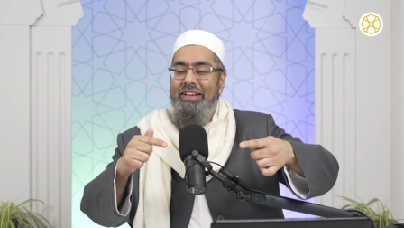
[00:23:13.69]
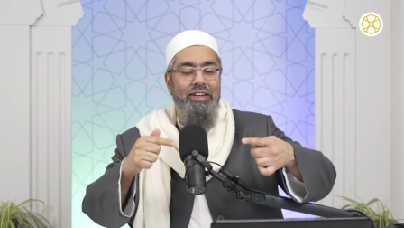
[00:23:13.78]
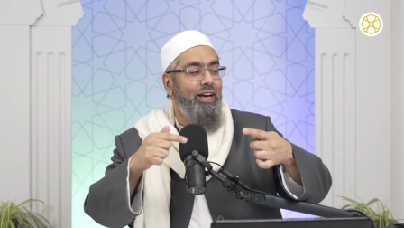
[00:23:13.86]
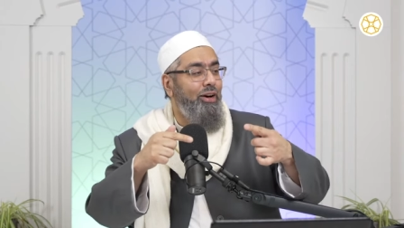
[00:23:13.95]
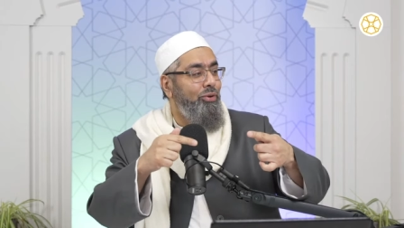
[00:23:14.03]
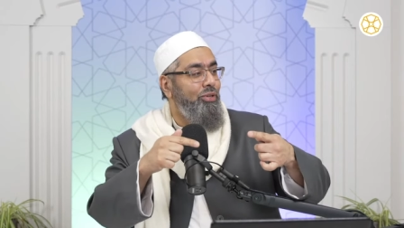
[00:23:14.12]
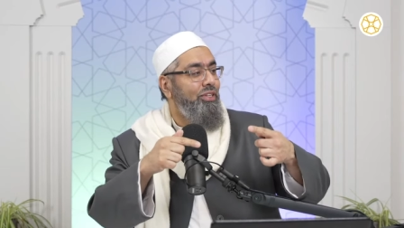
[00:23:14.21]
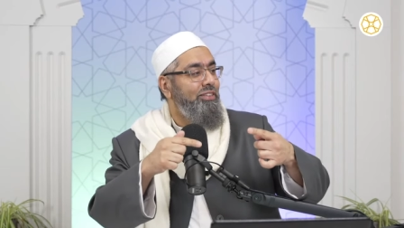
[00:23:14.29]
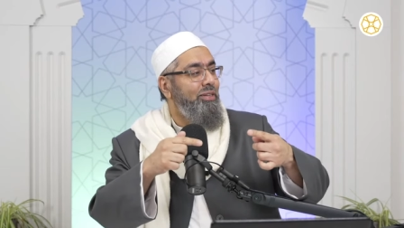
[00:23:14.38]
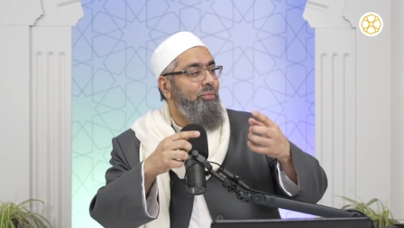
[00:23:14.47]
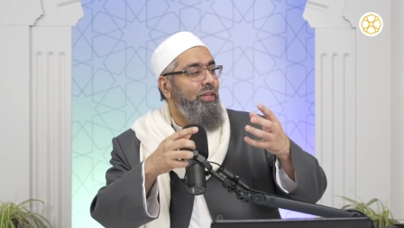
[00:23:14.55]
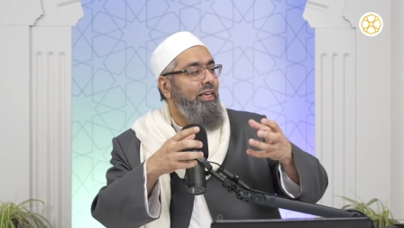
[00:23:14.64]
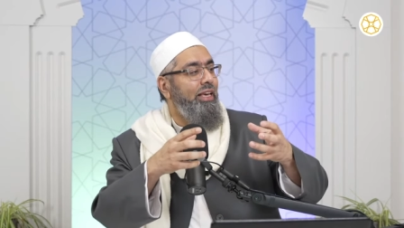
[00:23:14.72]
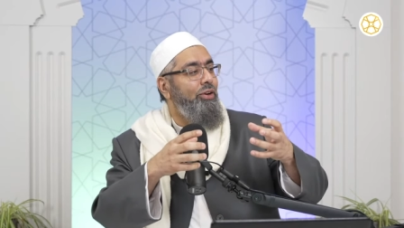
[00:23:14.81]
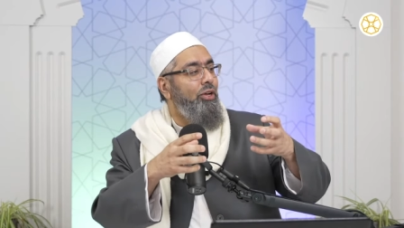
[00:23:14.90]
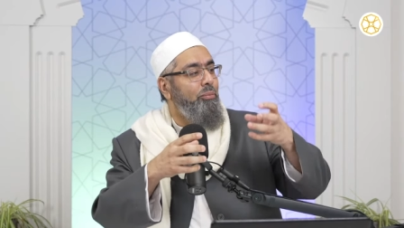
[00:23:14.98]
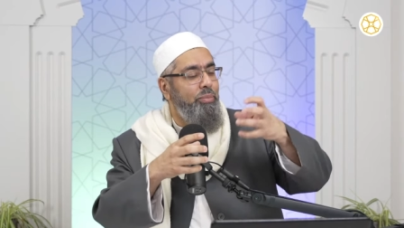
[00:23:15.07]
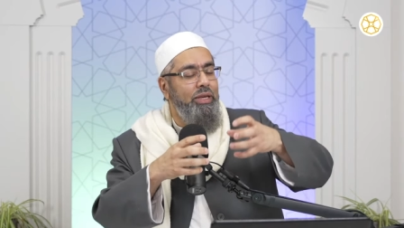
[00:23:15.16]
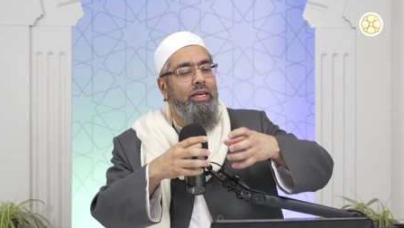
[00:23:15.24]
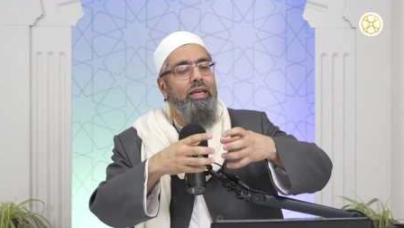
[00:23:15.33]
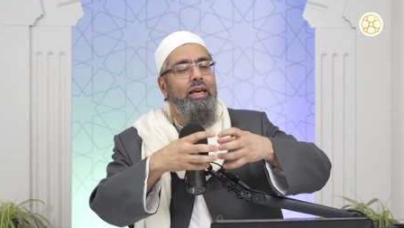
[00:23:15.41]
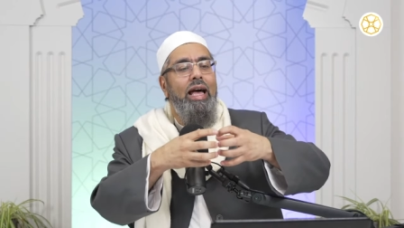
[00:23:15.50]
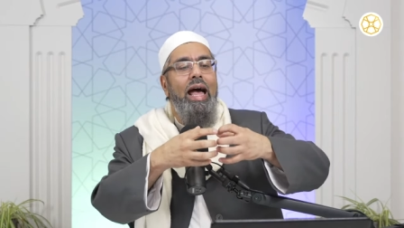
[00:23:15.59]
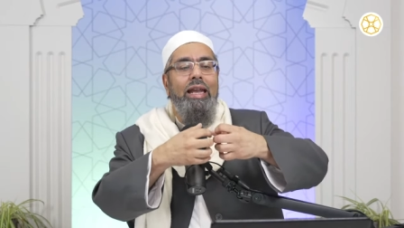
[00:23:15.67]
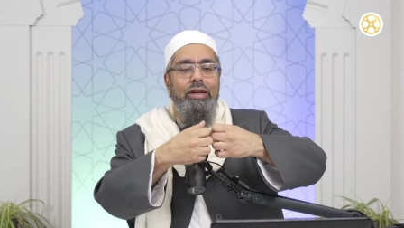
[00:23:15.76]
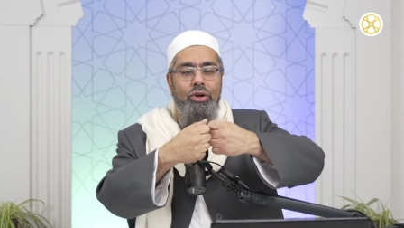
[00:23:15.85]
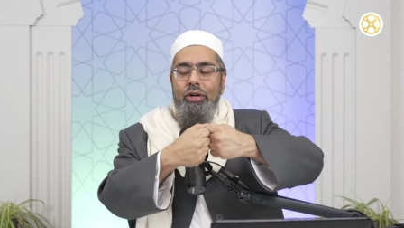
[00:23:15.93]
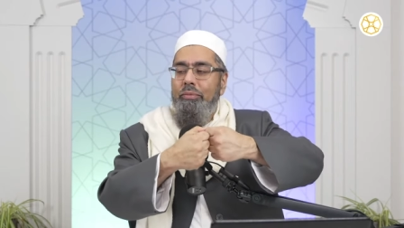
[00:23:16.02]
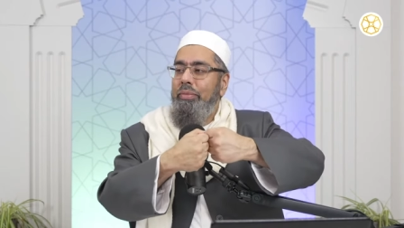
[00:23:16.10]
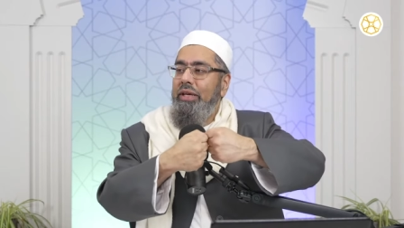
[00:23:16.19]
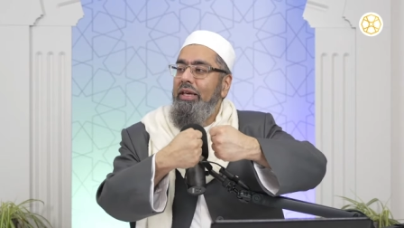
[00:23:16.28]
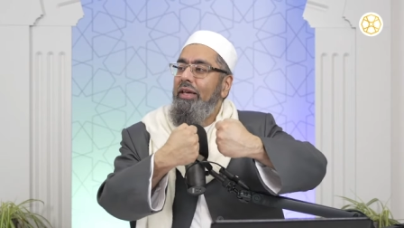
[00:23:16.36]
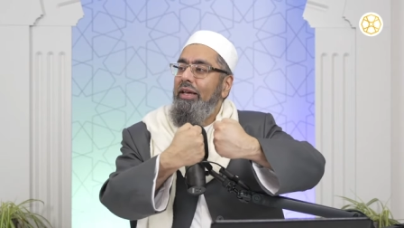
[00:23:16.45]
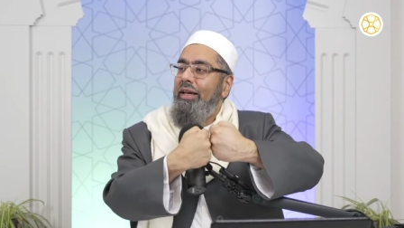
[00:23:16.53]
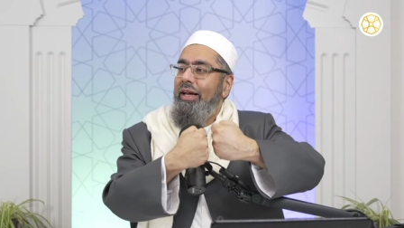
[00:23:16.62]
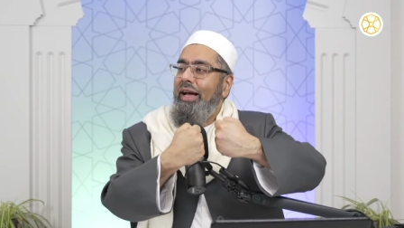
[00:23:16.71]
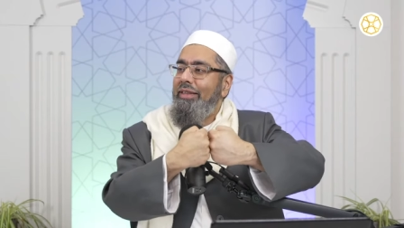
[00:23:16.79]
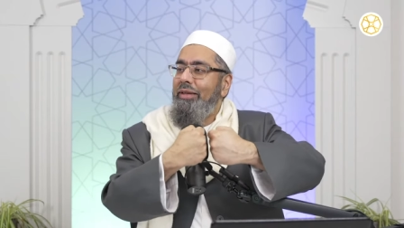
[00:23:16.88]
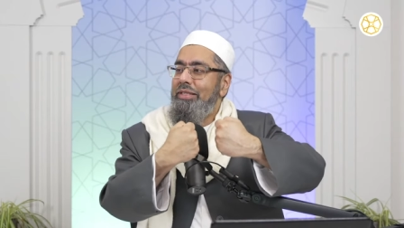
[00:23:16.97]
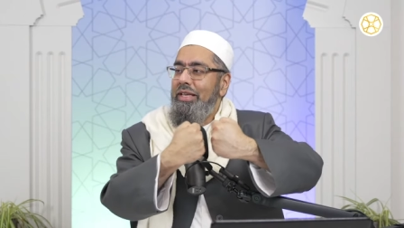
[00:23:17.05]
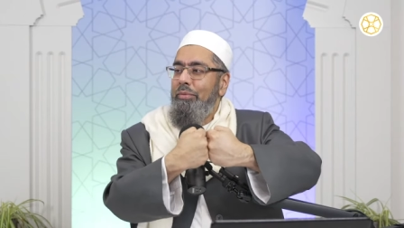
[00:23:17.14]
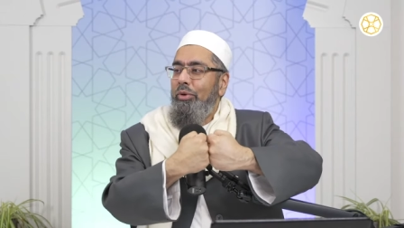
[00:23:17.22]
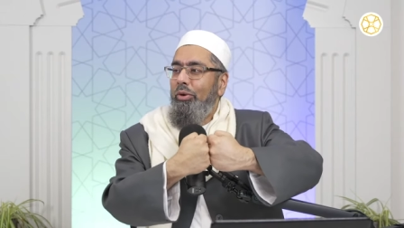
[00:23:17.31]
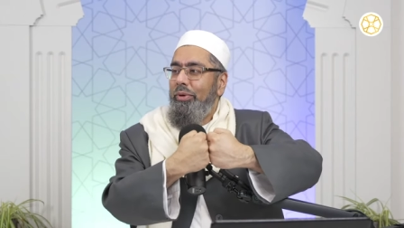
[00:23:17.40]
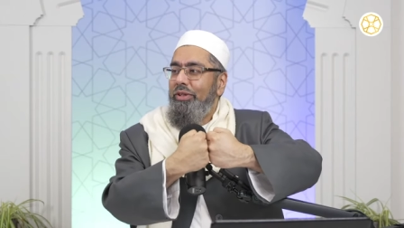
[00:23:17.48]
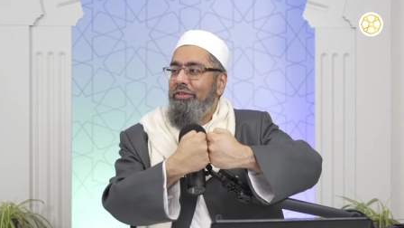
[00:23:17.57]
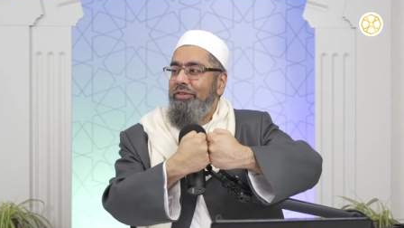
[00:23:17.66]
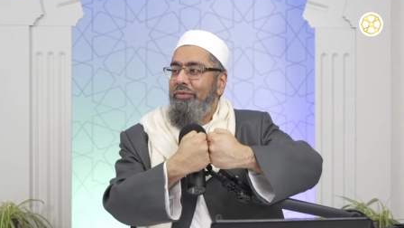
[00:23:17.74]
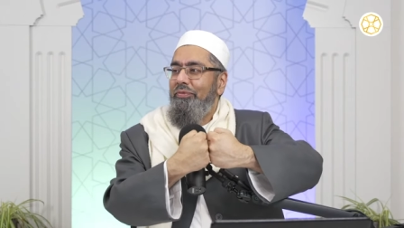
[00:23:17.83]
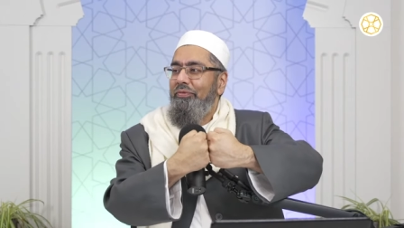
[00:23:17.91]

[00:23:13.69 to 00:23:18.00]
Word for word: Now, something cannot be and not be at the same moment.